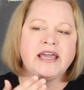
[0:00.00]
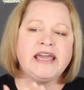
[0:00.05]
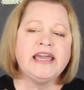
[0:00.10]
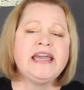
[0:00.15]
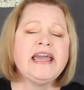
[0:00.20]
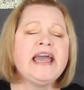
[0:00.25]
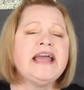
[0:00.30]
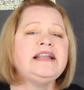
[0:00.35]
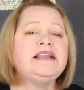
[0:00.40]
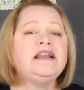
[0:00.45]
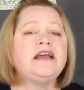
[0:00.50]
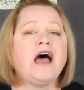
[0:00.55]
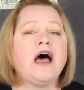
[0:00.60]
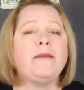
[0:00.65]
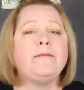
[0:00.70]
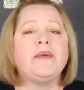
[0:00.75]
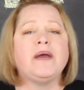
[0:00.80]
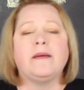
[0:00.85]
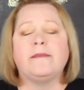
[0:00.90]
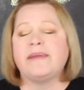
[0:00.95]
He ended
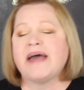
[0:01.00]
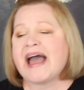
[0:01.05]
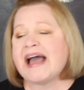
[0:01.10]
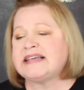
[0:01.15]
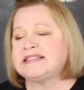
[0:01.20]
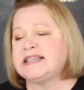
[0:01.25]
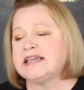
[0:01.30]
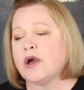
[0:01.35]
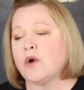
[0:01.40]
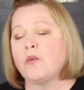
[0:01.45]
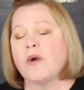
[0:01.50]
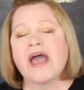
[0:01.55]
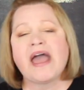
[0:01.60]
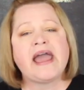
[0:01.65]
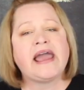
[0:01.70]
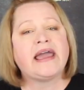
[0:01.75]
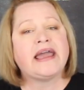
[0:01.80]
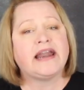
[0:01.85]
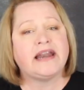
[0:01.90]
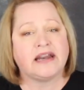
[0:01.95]
up passing
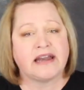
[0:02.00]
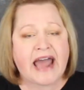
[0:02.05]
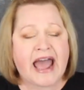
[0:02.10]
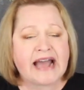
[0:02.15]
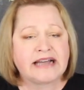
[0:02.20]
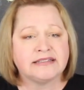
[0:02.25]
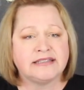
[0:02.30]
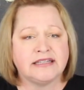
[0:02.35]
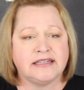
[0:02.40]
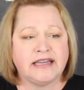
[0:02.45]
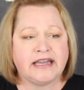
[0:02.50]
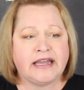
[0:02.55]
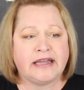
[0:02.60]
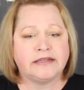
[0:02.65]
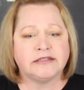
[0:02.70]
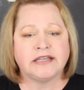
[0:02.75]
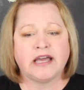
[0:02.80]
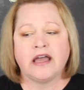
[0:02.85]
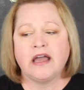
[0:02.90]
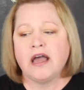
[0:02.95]
away in an
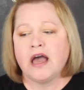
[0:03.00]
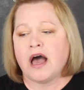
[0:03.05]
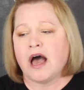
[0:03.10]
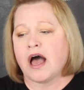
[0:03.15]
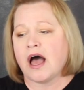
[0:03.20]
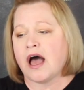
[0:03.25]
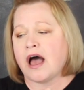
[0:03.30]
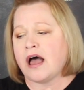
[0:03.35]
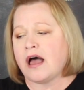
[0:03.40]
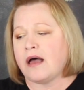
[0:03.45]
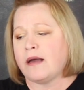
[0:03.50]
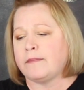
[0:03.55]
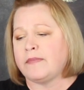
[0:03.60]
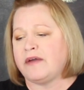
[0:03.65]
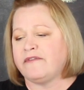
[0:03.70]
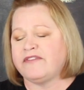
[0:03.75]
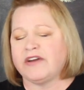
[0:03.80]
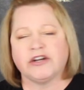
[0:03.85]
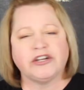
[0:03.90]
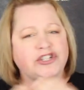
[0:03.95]
accident, um,
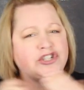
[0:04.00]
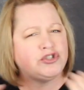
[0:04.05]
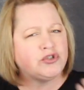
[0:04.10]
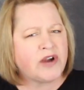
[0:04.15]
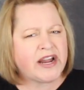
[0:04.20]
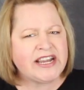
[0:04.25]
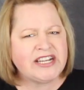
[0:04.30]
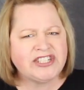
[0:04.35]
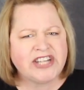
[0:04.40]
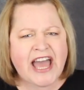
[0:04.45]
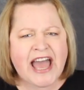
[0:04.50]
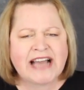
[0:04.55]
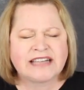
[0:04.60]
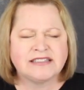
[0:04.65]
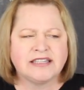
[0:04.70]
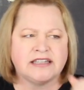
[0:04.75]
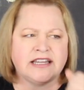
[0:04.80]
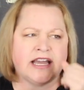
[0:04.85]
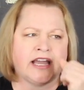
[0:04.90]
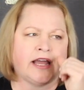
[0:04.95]
a very strange
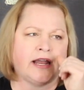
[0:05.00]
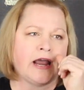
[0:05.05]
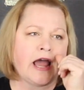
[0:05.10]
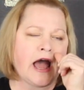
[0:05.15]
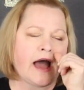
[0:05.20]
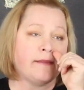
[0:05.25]
accident.